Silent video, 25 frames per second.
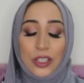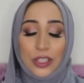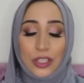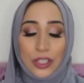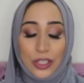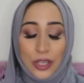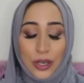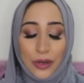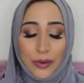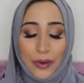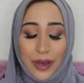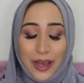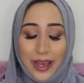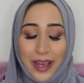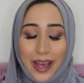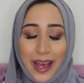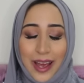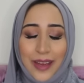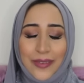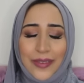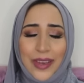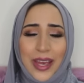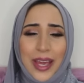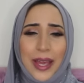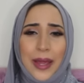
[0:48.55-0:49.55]
So I
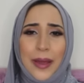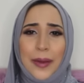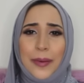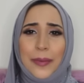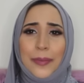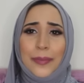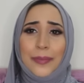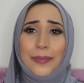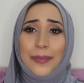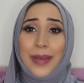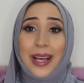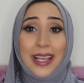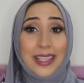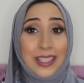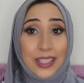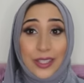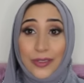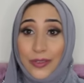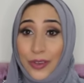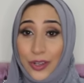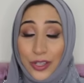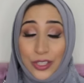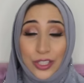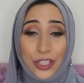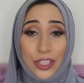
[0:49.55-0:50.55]
have a
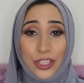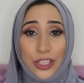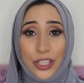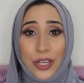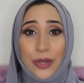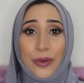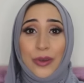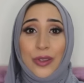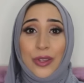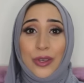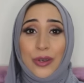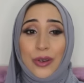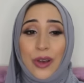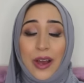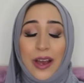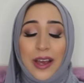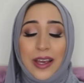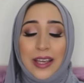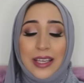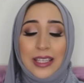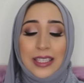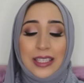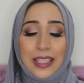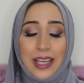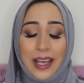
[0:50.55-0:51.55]
massive haul to share with you
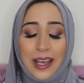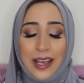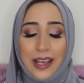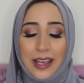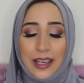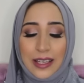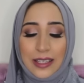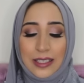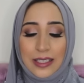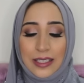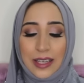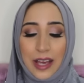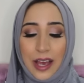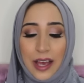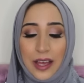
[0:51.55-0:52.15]
guys and